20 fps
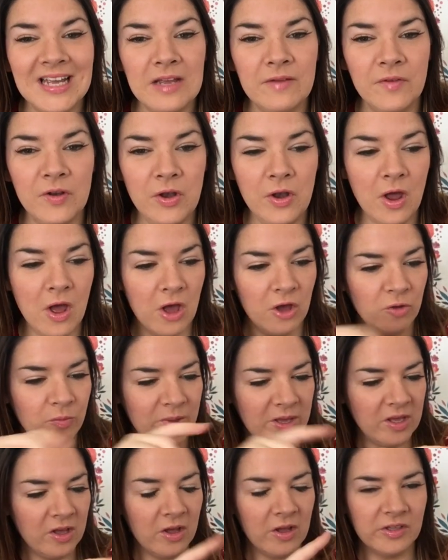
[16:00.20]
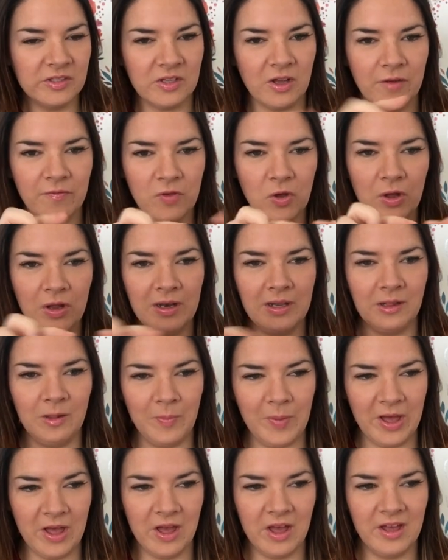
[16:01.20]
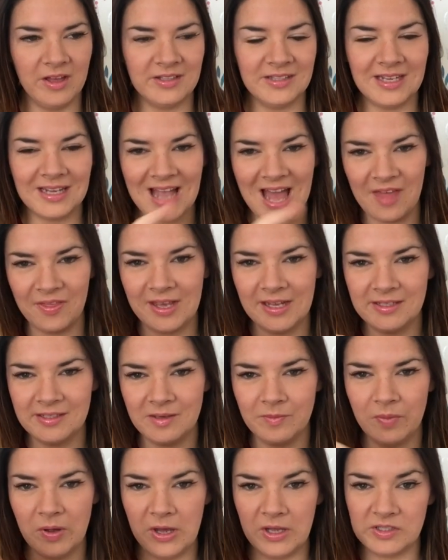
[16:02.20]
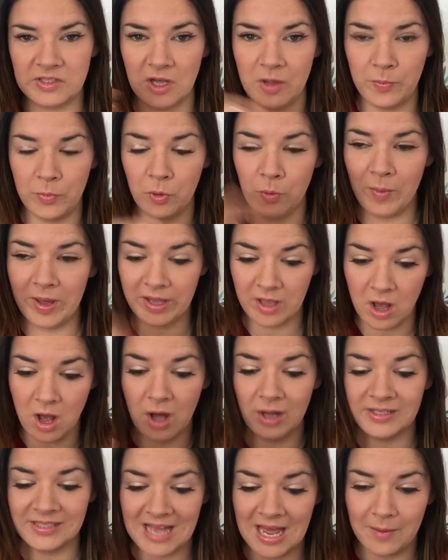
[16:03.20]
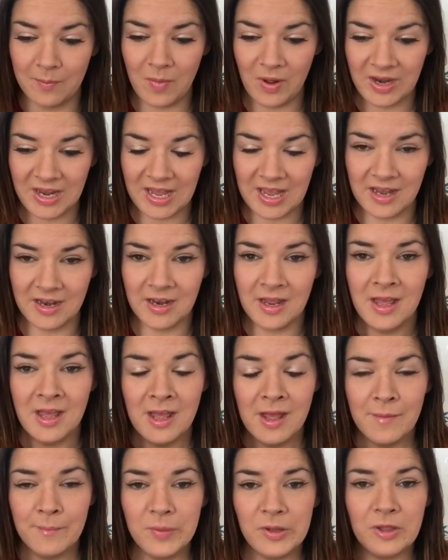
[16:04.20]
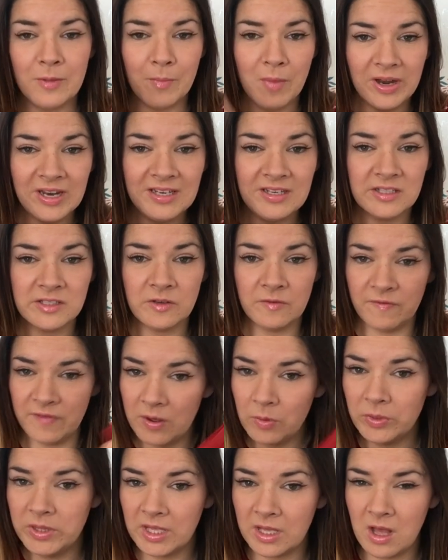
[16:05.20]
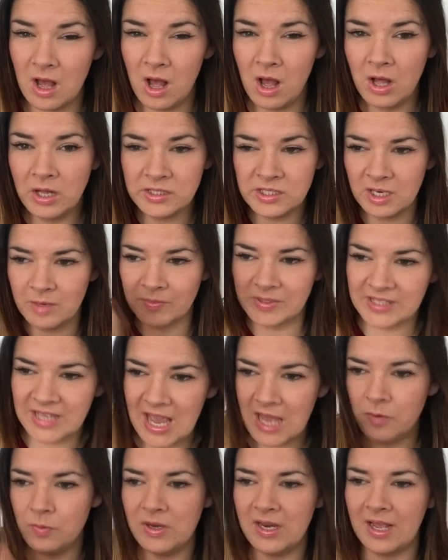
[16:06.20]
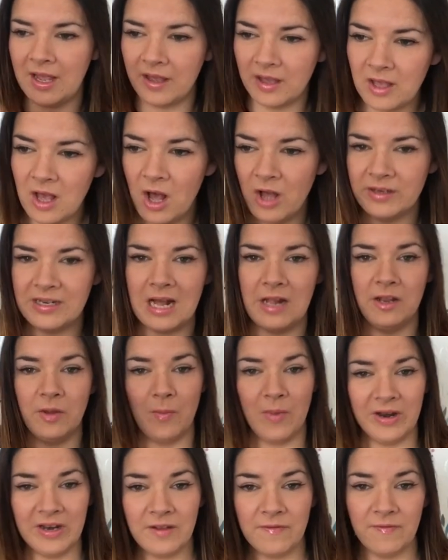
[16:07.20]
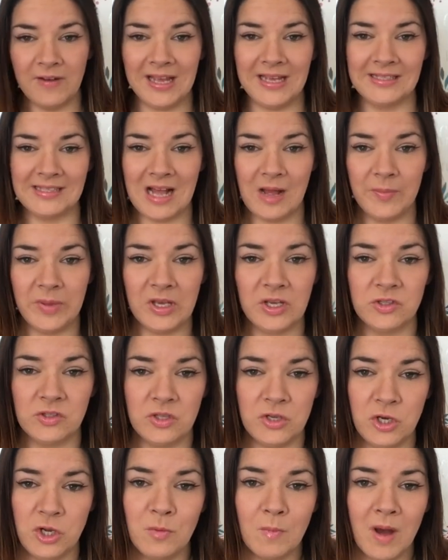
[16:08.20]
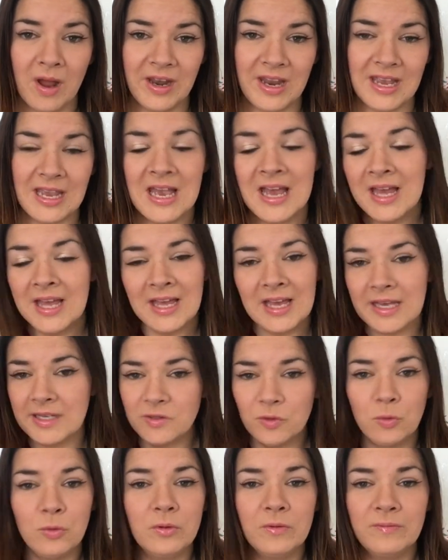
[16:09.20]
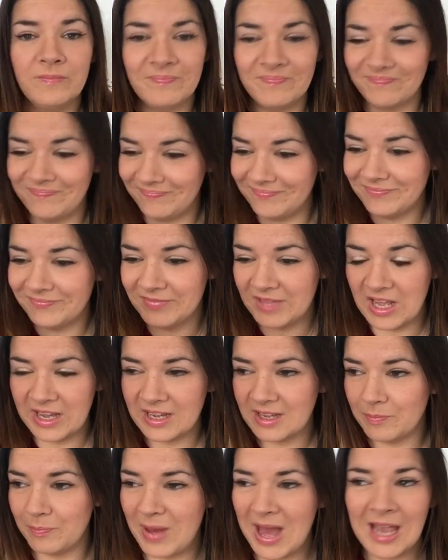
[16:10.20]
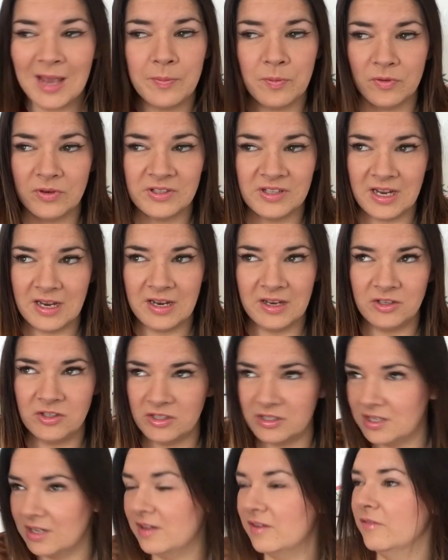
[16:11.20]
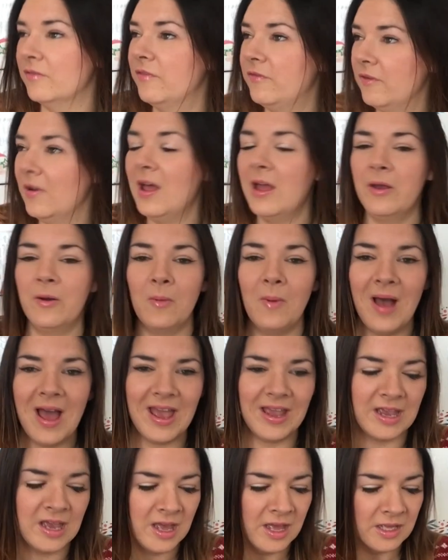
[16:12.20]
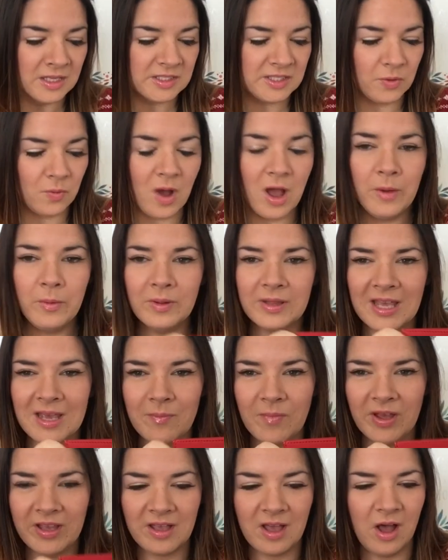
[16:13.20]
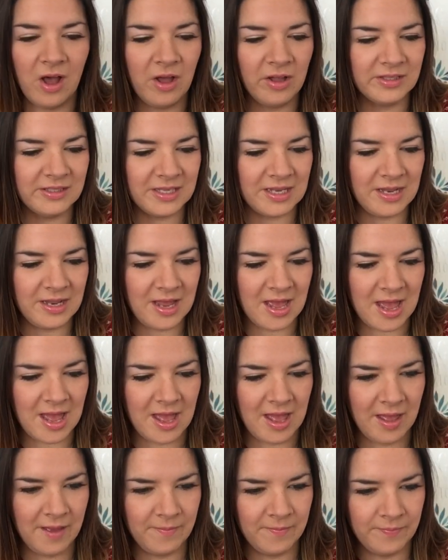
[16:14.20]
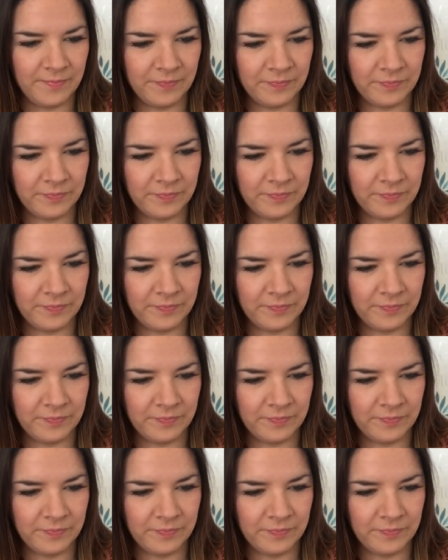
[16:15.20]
even know, because I've got a little purse, a Kath Kidston purse. I put my cards and money in, but the money doesn't fit with the cards, and I'm scared when you get your card out, the money flings out, because the new money is all like paper, isn't it? And it just can fly away. So I will keep my cards in there,